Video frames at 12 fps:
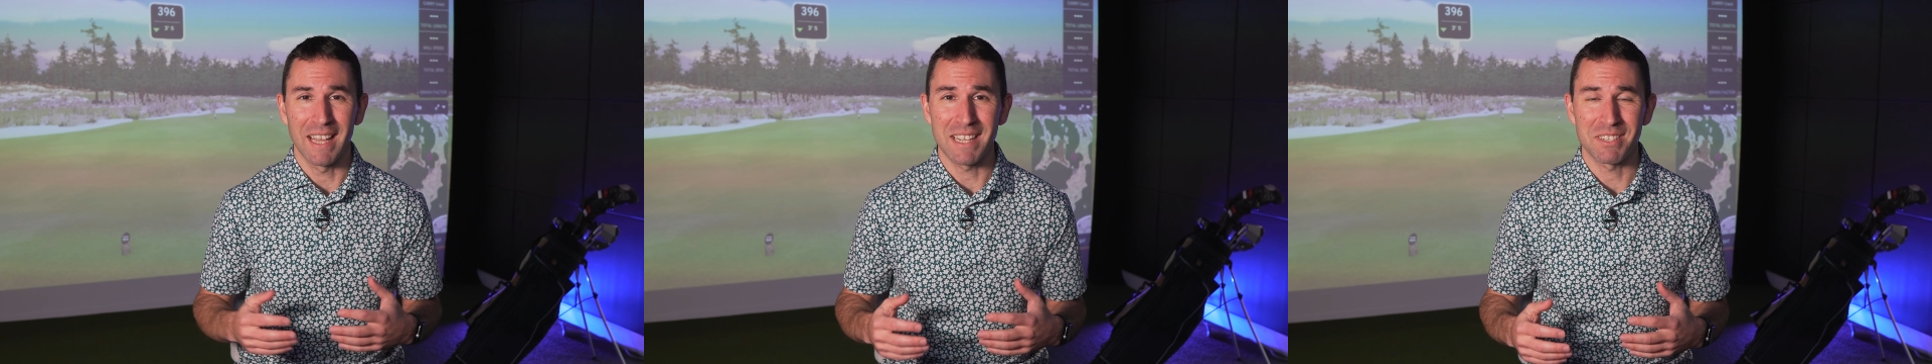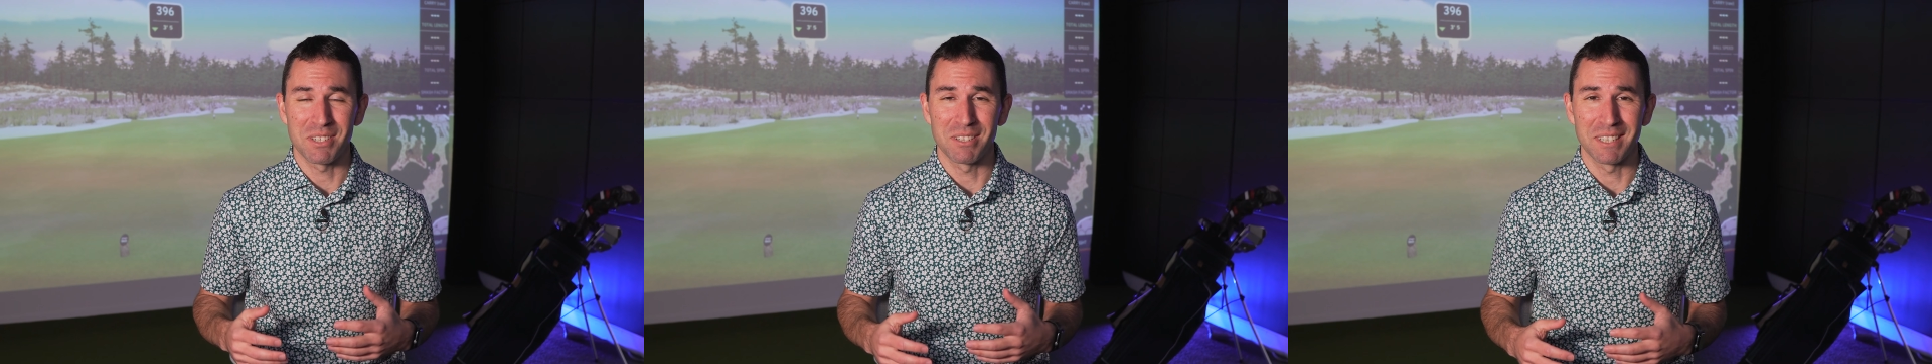
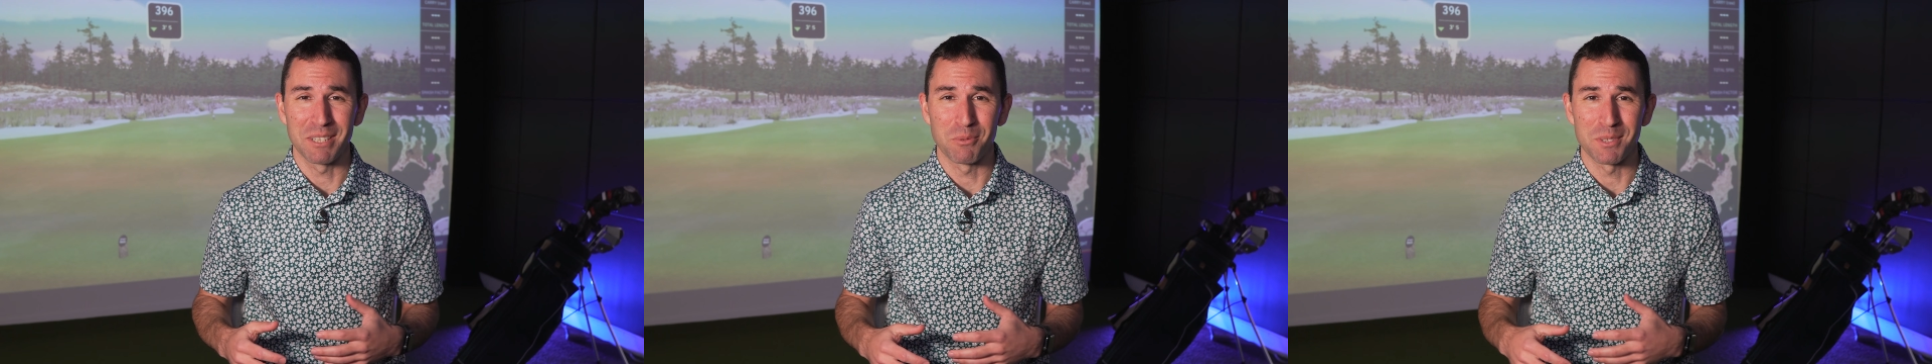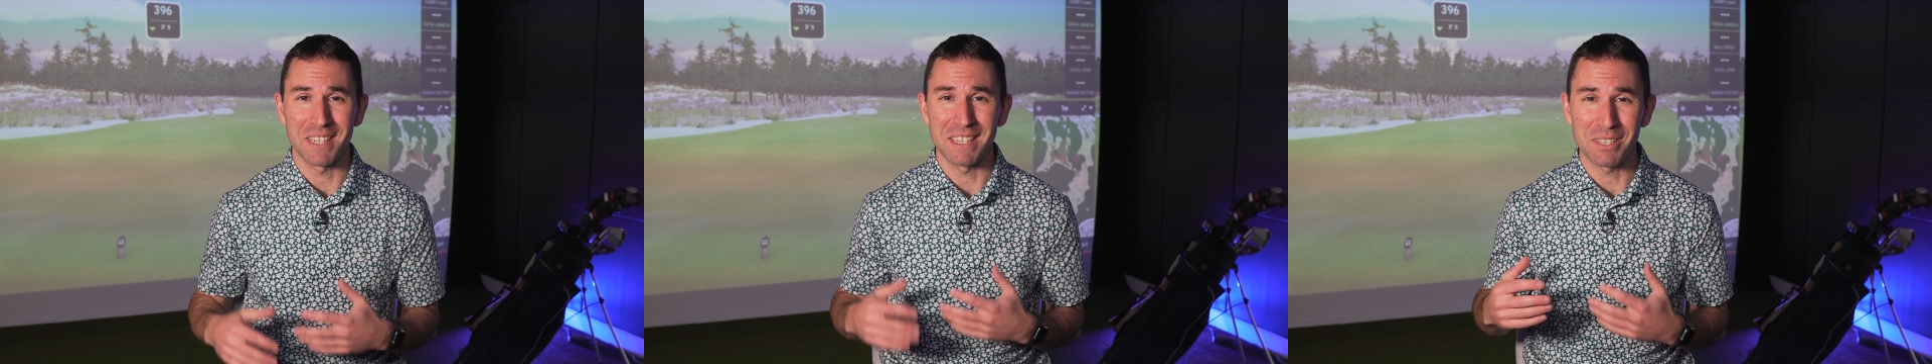Last year it
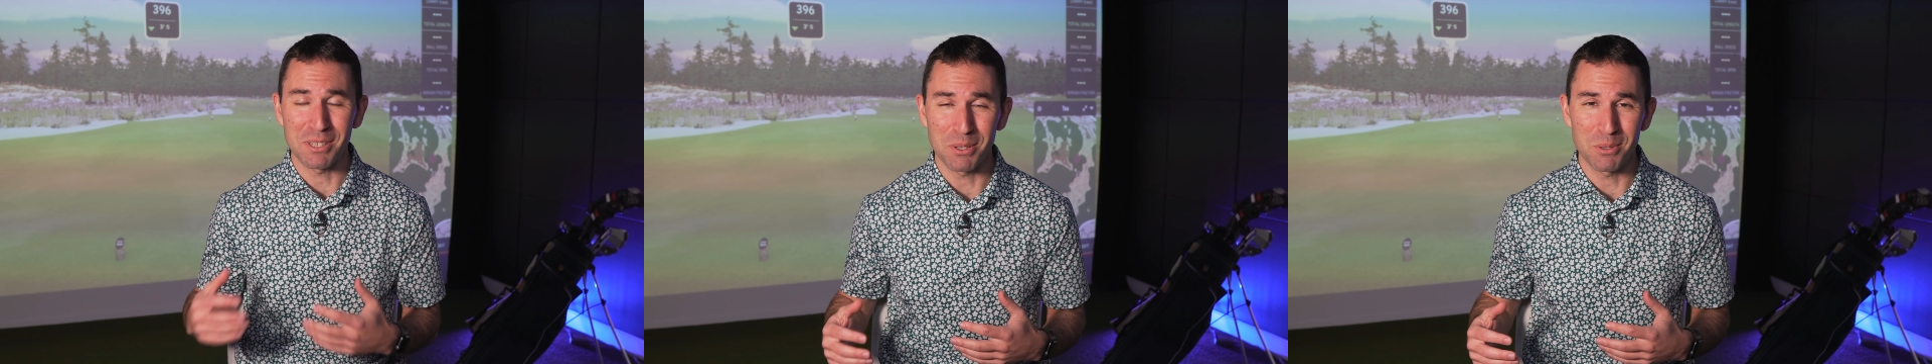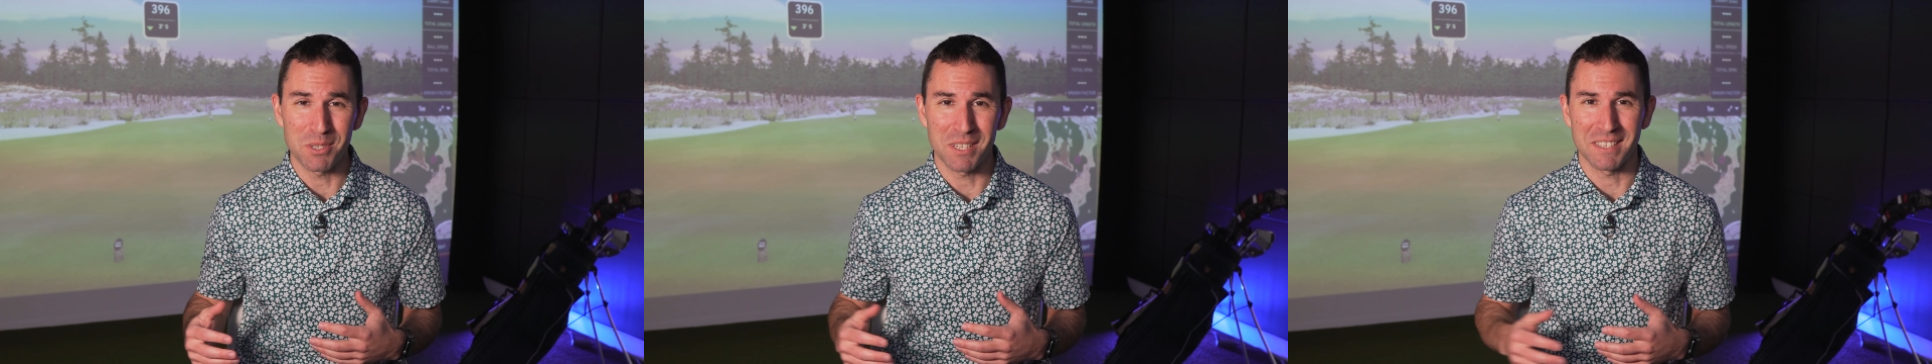was a
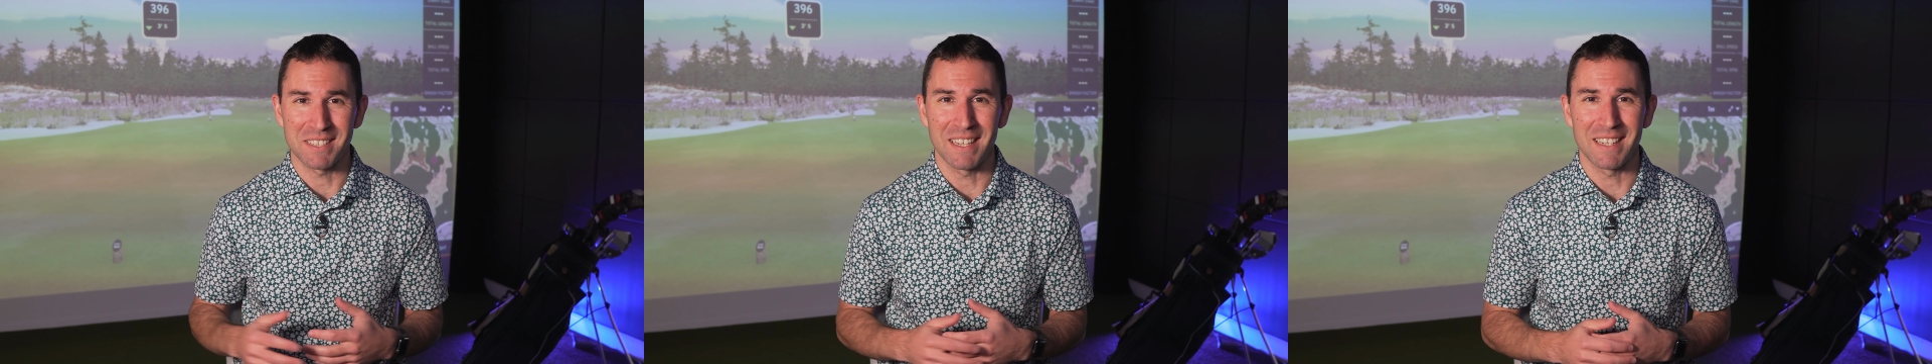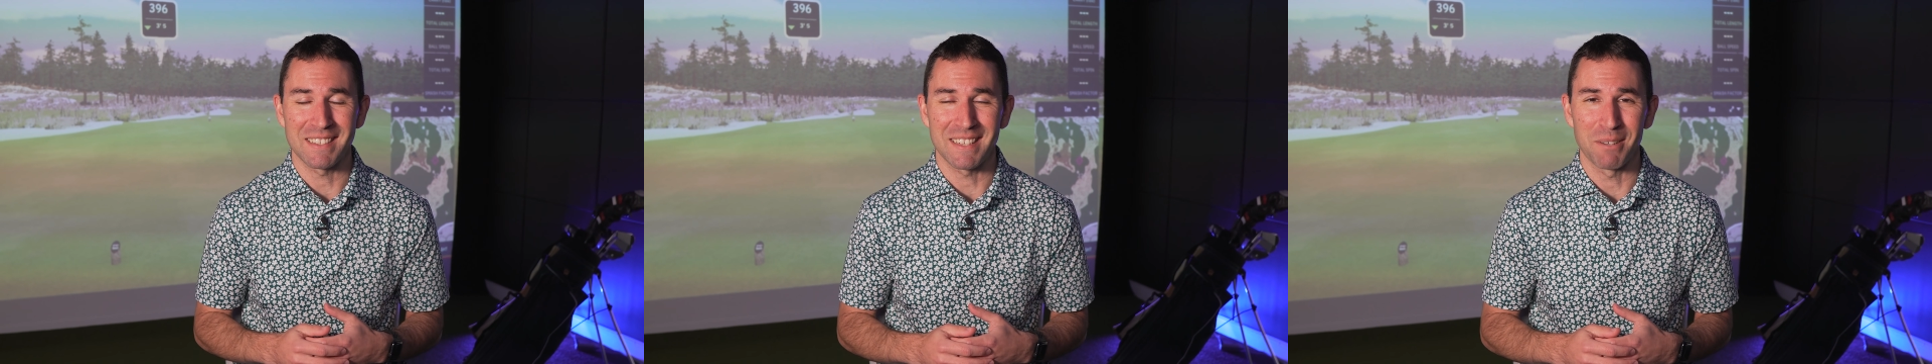huge
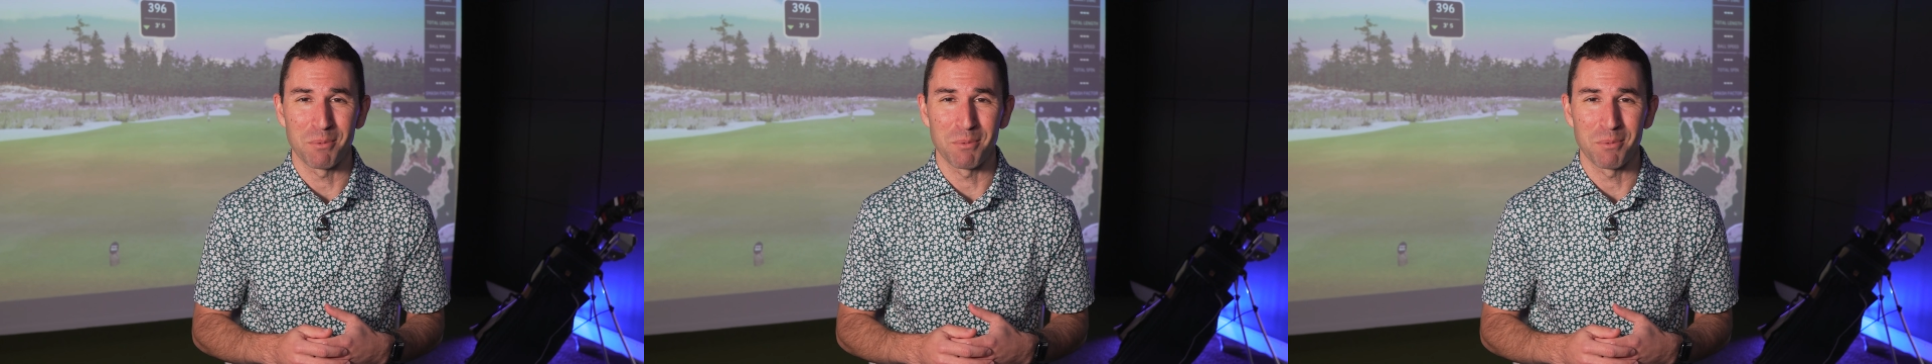success and